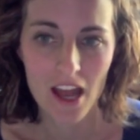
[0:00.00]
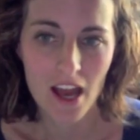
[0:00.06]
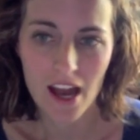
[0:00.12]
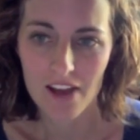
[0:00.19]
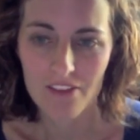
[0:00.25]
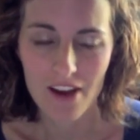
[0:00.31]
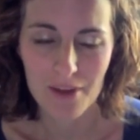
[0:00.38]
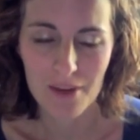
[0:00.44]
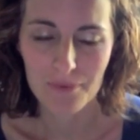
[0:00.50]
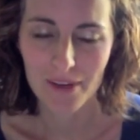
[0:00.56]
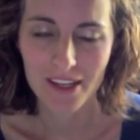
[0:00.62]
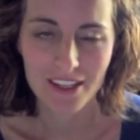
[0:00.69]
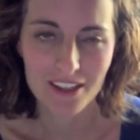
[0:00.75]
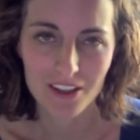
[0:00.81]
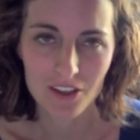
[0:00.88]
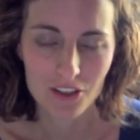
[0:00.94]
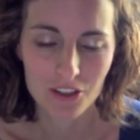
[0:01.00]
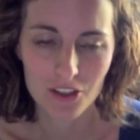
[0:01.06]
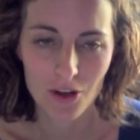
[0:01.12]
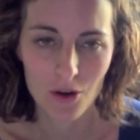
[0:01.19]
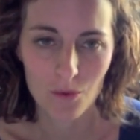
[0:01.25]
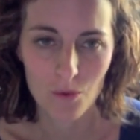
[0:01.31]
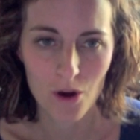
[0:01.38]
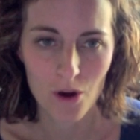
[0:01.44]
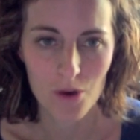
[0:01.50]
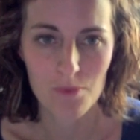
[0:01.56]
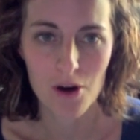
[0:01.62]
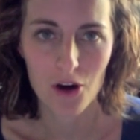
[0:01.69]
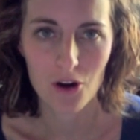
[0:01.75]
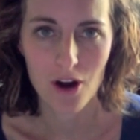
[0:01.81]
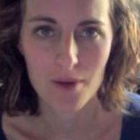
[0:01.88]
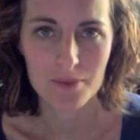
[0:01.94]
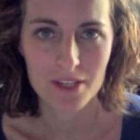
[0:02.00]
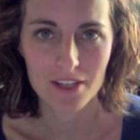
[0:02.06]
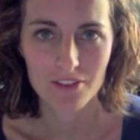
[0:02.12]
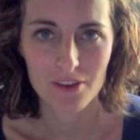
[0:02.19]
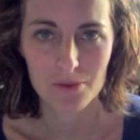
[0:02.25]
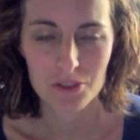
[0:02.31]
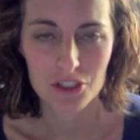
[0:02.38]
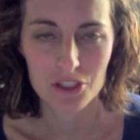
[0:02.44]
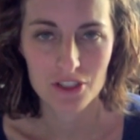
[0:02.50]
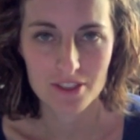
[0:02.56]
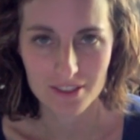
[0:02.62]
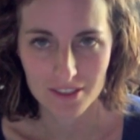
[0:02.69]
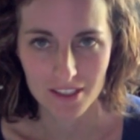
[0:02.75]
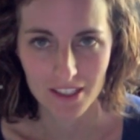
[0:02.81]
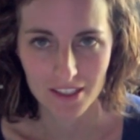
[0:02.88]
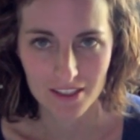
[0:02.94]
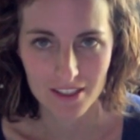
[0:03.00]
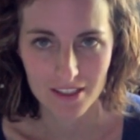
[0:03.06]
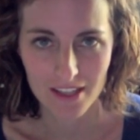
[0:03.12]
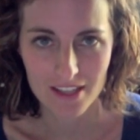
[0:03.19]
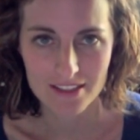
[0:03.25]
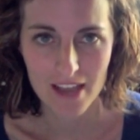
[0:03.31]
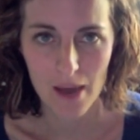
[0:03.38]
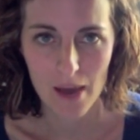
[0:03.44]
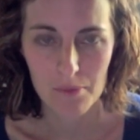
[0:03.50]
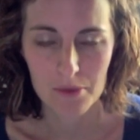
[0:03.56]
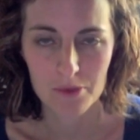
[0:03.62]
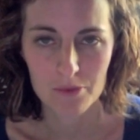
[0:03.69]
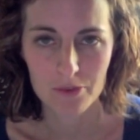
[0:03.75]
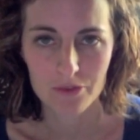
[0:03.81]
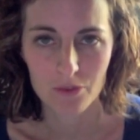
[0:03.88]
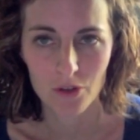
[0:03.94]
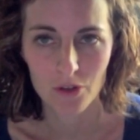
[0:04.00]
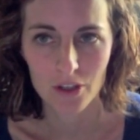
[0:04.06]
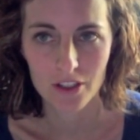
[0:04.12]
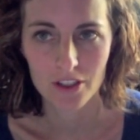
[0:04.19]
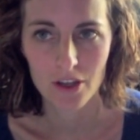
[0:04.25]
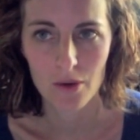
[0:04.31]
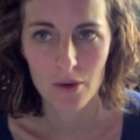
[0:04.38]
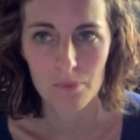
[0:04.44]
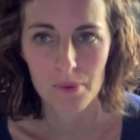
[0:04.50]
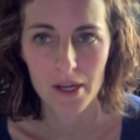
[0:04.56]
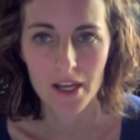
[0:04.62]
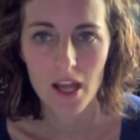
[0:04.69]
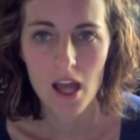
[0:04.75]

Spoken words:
I've had my, watermark cropped out of images, and that's happened before, but,